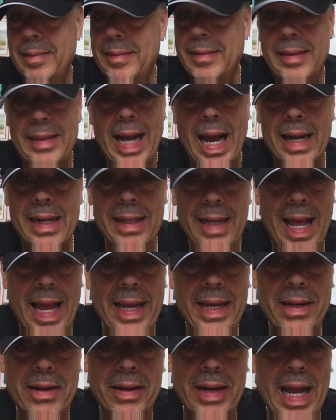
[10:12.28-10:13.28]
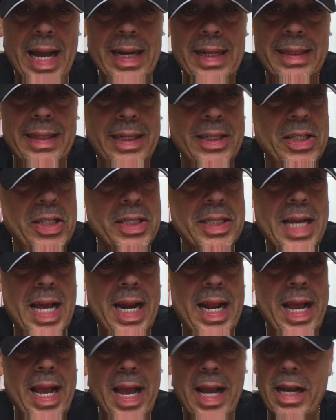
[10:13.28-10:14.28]
Gotta like her. Gotta think she's got
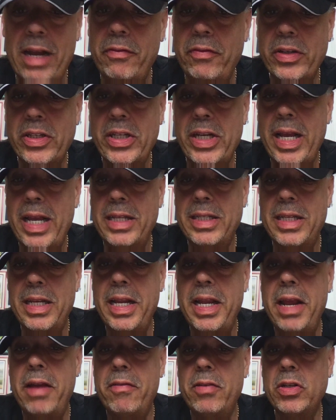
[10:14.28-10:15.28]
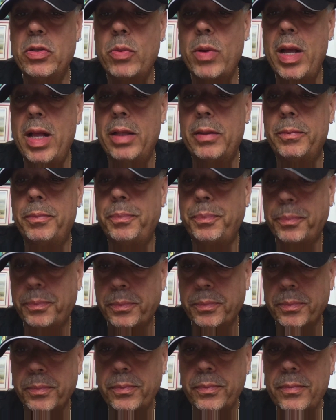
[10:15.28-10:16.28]
a heck of a chance in here as well.
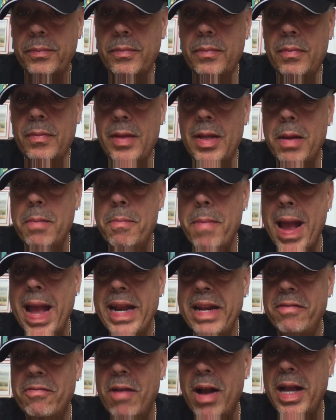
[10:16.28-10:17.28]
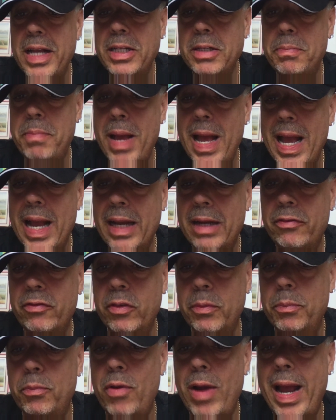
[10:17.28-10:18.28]
Manny rides back for
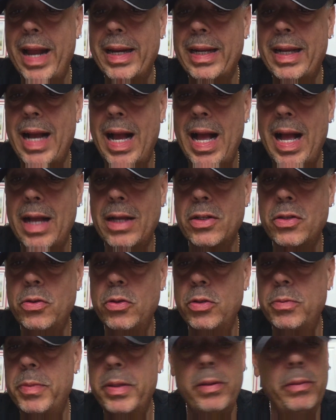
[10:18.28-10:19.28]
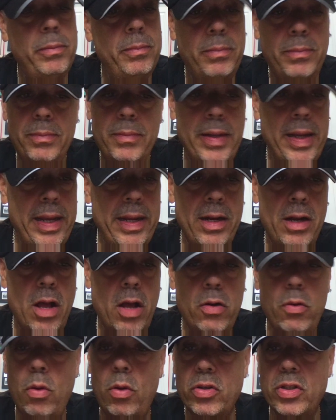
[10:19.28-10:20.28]
Brad Cox, who's been hitting
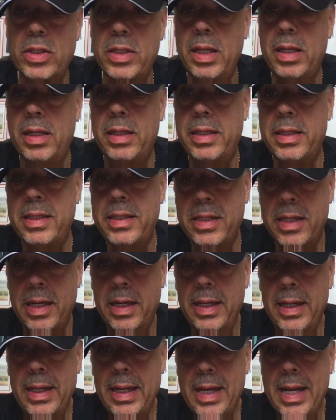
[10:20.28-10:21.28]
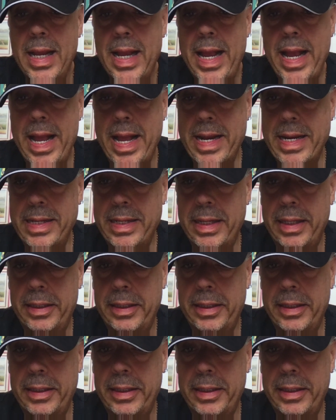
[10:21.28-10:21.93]
on all cylinders. And